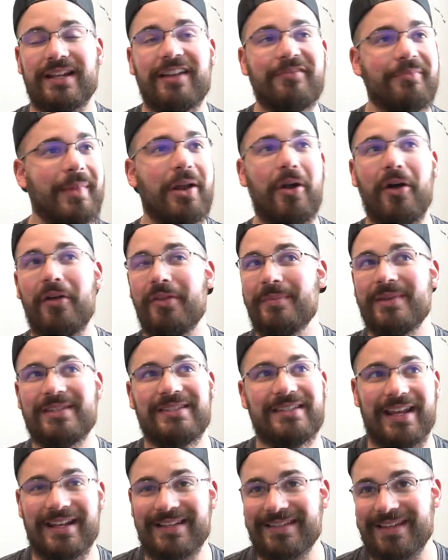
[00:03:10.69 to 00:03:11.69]
I've made all the
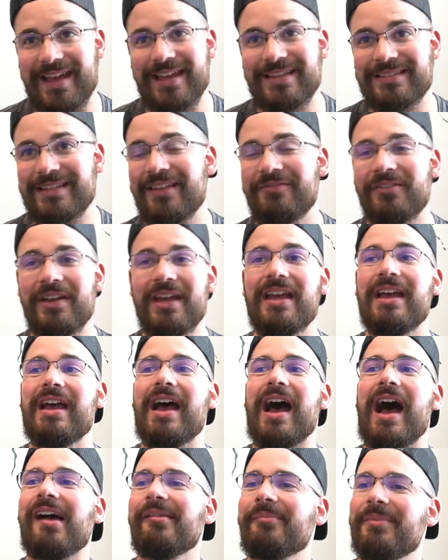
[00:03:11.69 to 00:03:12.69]
mistakes, guys. I've
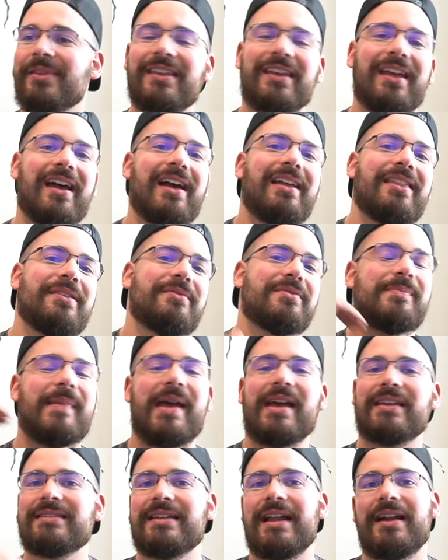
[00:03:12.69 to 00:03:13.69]
been the guy that was
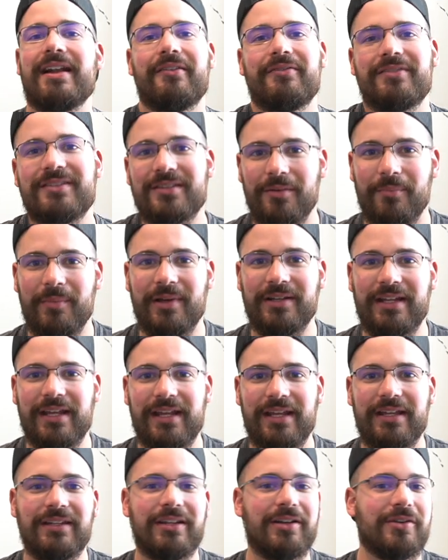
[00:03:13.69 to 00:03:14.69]
maxing out every single
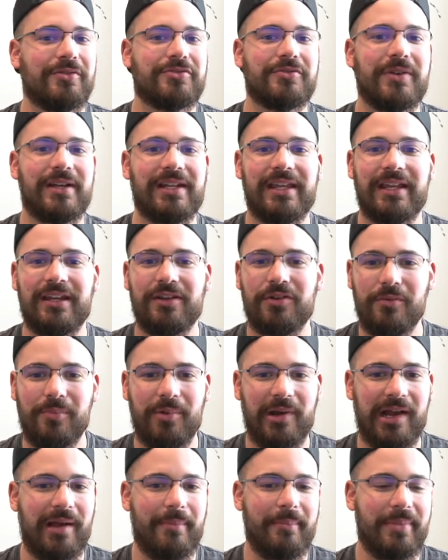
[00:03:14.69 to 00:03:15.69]
Monday, you know, trying to get a new
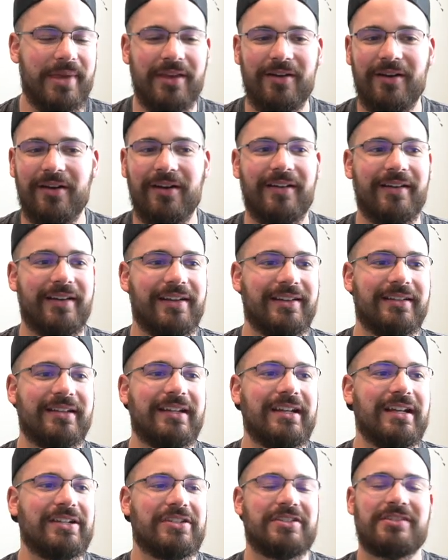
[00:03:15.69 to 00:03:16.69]
PR and
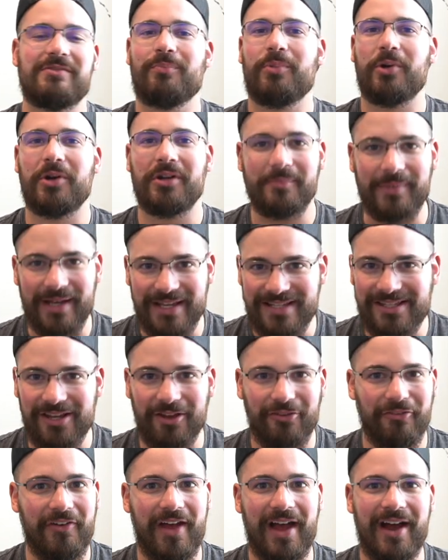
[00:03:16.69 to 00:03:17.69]
just burning
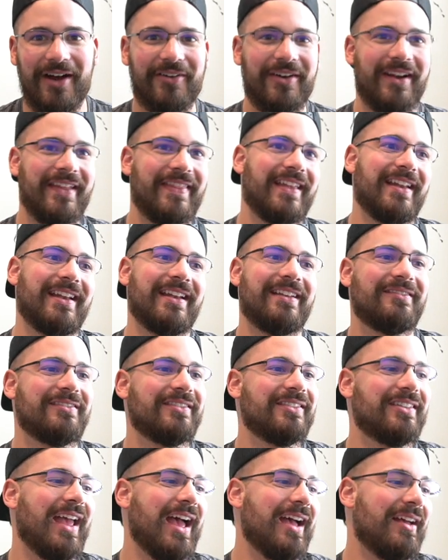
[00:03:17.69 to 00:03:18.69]
myself out and then
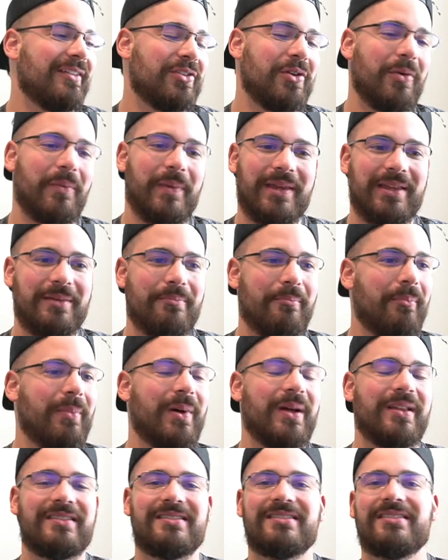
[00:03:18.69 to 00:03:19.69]
going
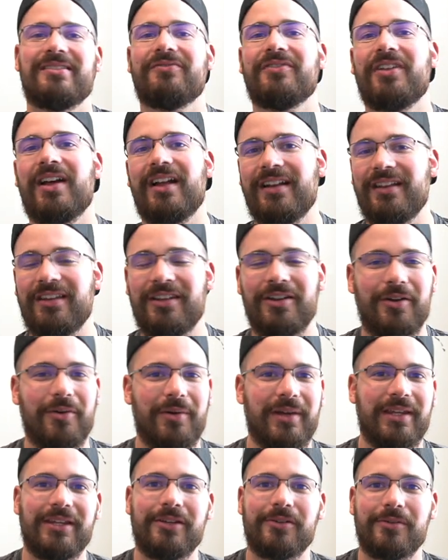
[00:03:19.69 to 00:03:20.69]
months, if not, you know,
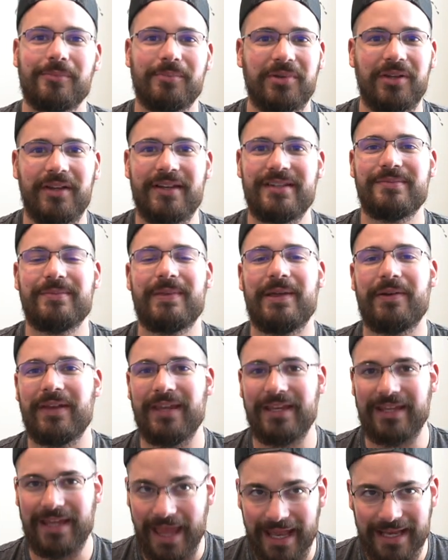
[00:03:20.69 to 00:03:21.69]
a year plus without
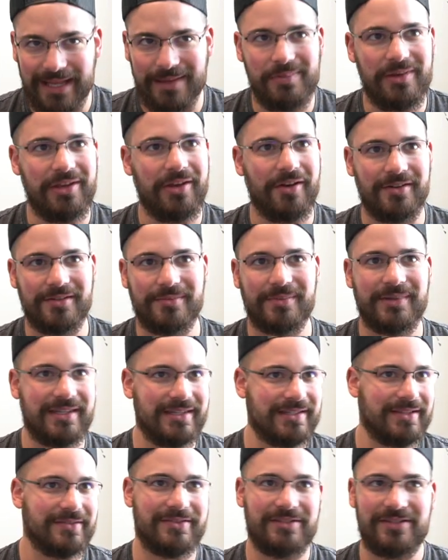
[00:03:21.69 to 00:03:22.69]
getting any PRs
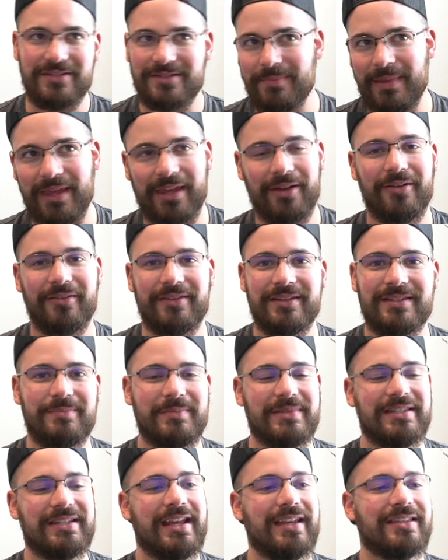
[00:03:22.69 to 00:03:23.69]
because I was just making all these
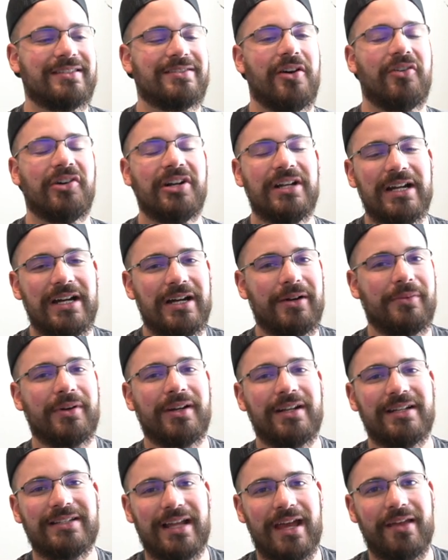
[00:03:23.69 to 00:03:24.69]
mistakes. So we're
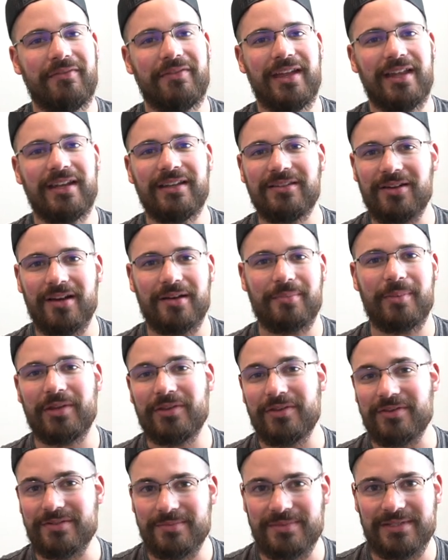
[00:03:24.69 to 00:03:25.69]
gonna dive in and talk about
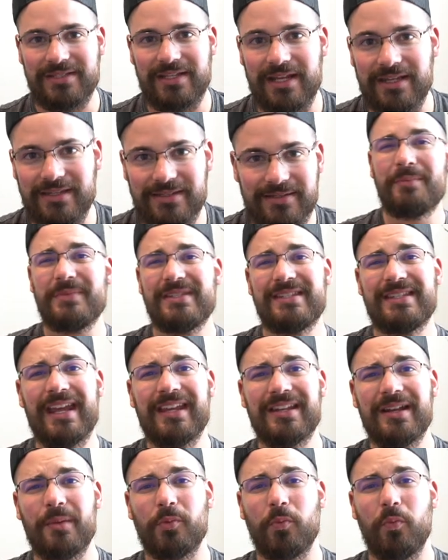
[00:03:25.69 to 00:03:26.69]
those mistakes.
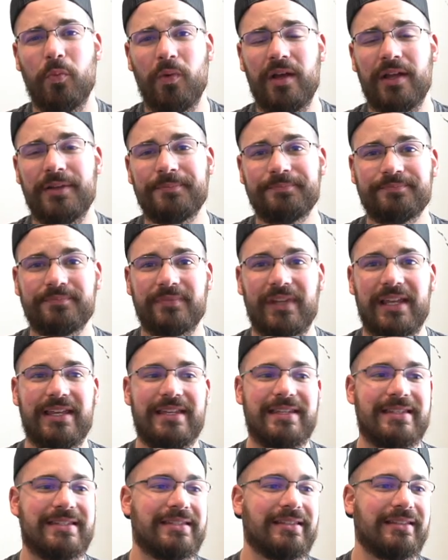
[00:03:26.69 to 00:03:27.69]
Mistake number one
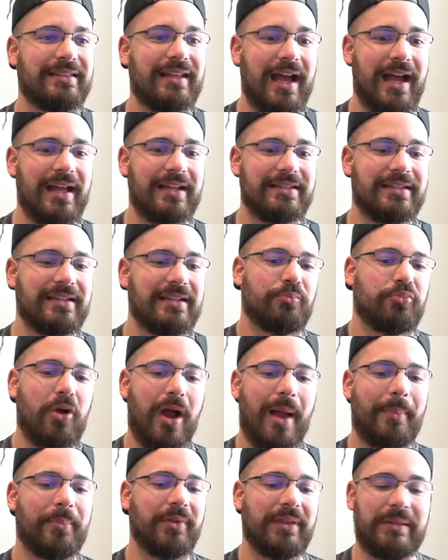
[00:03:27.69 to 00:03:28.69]
is not
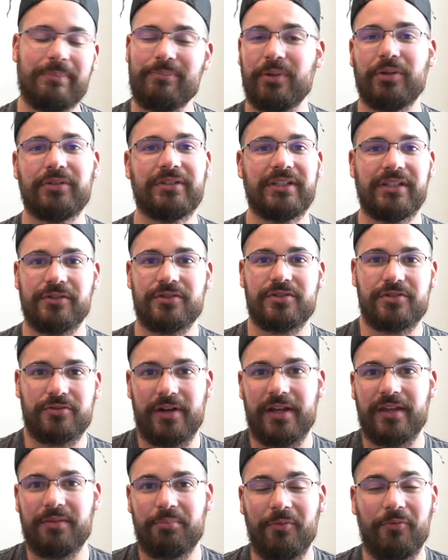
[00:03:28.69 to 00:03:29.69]
properly building your
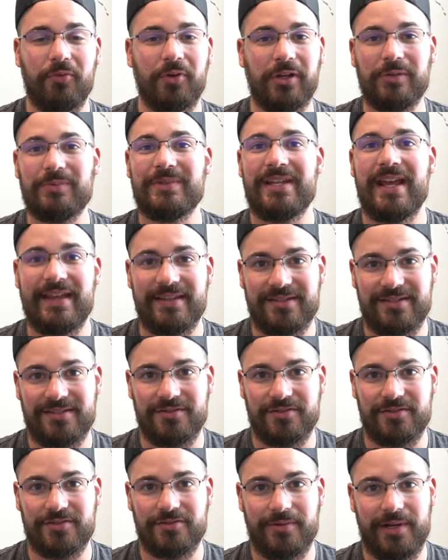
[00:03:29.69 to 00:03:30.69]
strength before you test
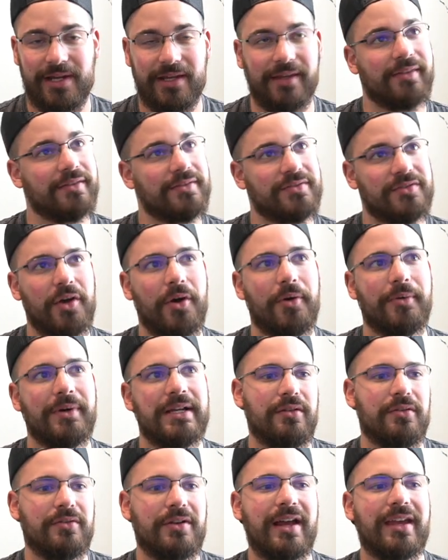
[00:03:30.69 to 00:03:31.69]
your strength. So
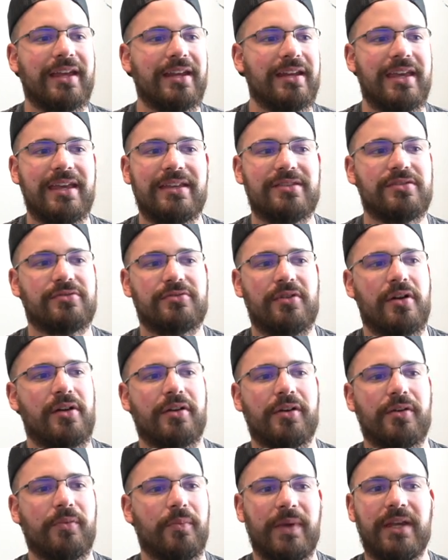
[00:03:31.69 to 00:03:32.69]
you're not gonna get
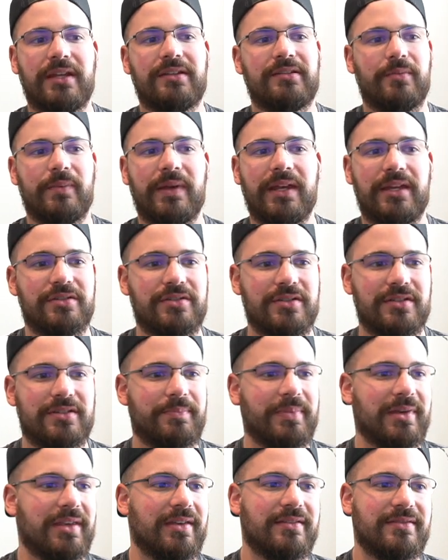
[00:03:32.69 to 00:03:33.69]
stronger week to week
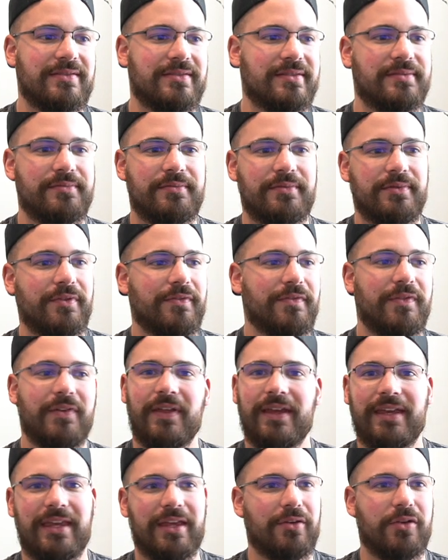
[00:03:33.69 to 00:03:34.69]
just because you feel
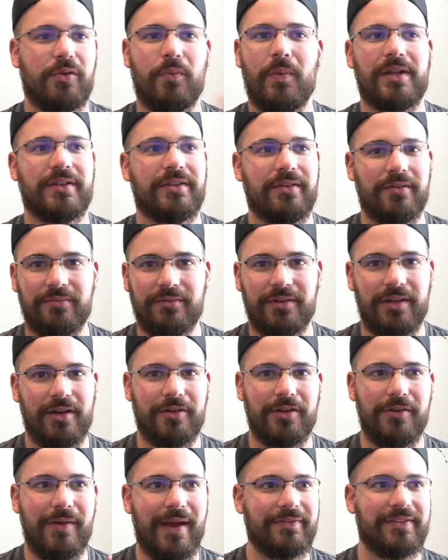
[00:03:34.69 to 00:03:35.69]
like it or you want to. You know,
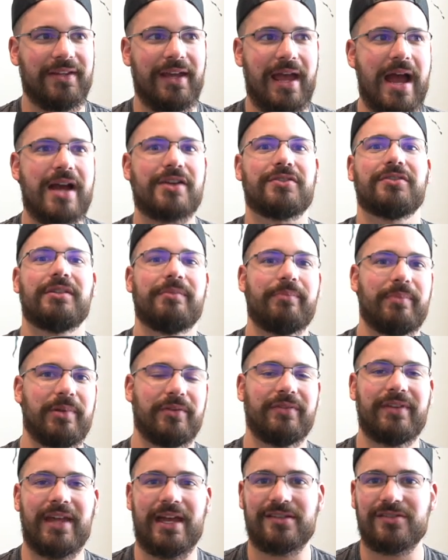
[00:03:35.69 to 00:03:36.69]
you have to actually build
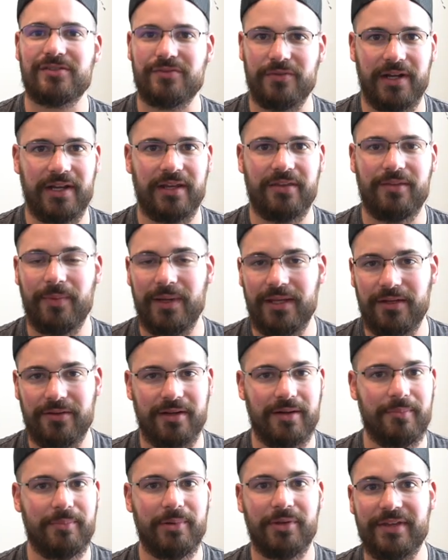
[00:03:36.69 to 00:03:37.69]
that strength. The way you're
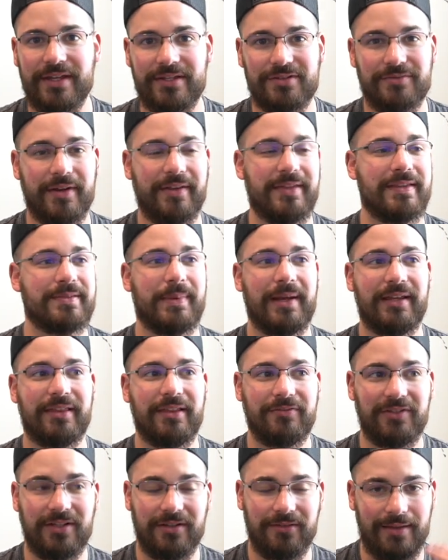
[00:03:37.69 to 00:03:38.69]
gonna build that strength is by
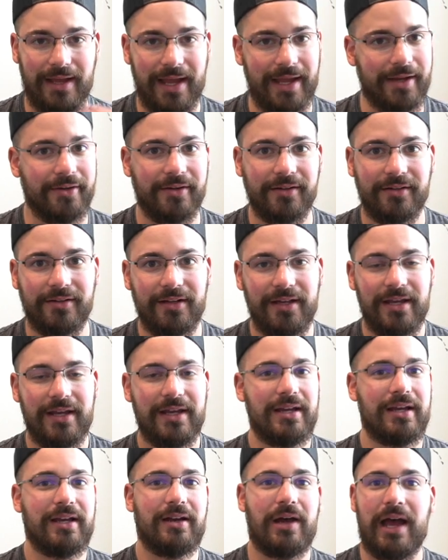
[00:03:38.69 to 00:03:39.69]
lifting lighter,
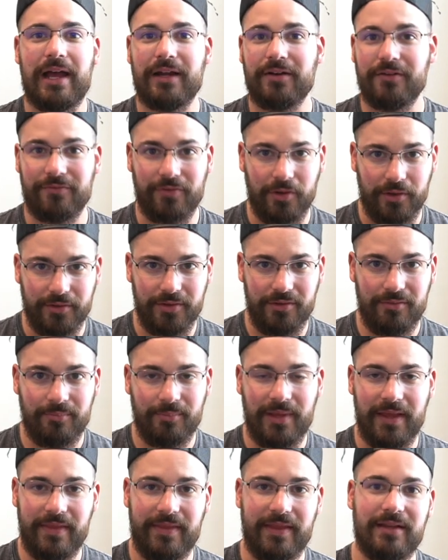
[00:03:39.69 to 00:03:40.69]
higher
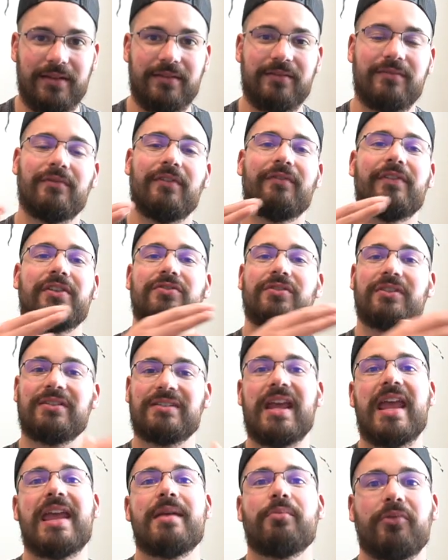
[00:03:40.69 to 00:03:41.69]
volume, and then eventually
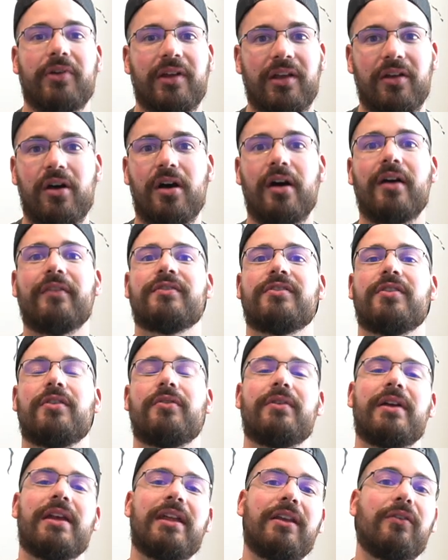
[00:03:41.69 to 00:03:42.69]
tapering off.
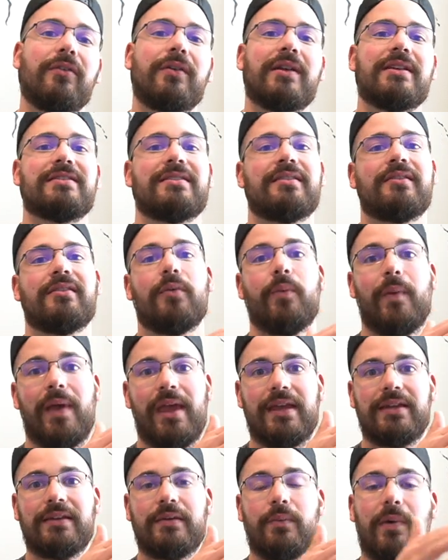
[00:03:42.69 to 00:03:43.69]
So increasing the
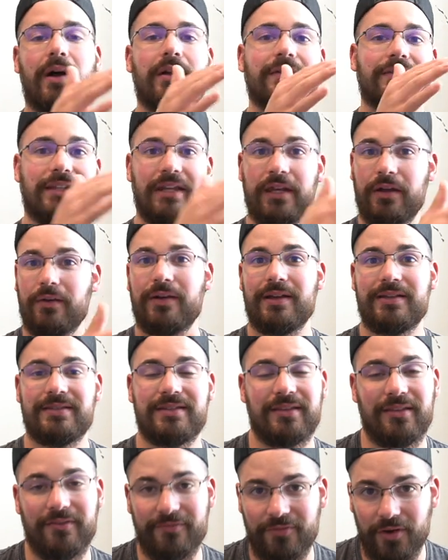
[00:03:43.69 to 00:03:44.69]
weight while
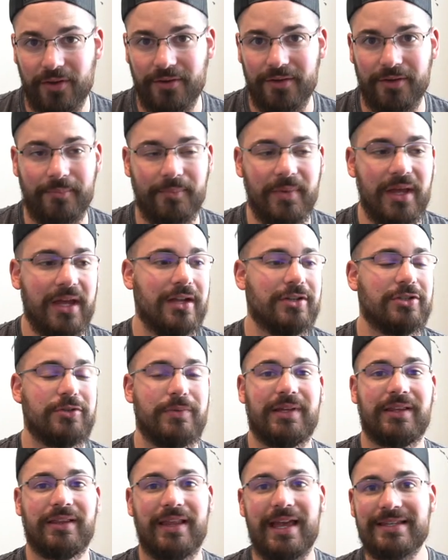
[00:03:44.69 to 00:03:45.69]
decreasing the volume,
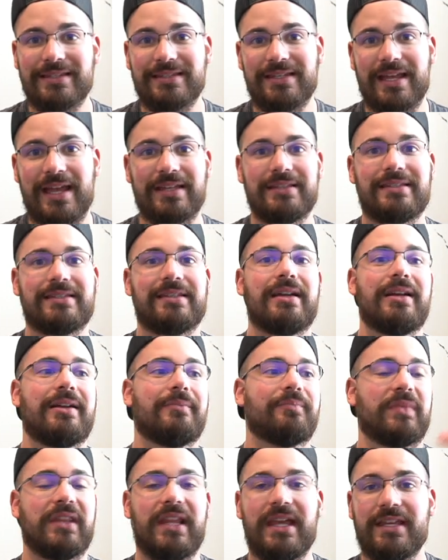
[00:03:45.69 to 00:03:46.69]
doing less sets,
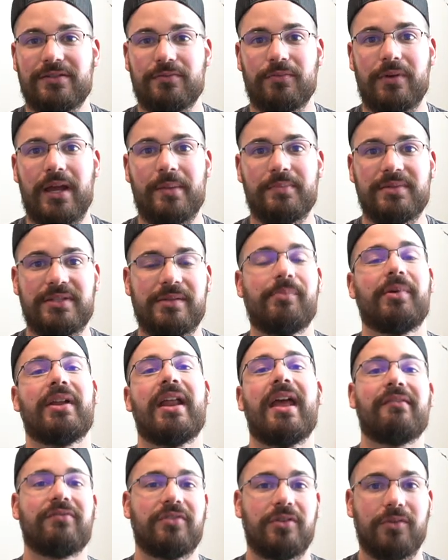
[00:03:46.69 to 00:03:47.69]
less reps, but
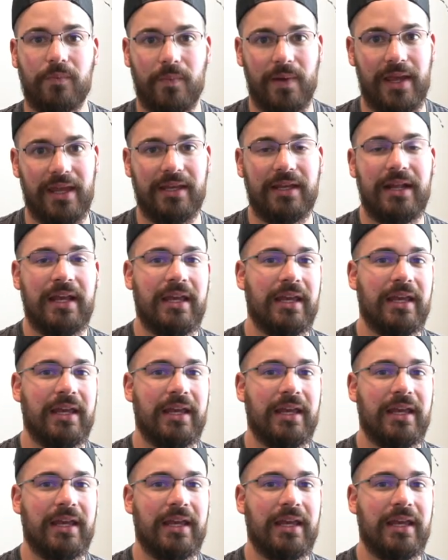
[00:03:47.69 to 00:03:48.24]
heavier weight.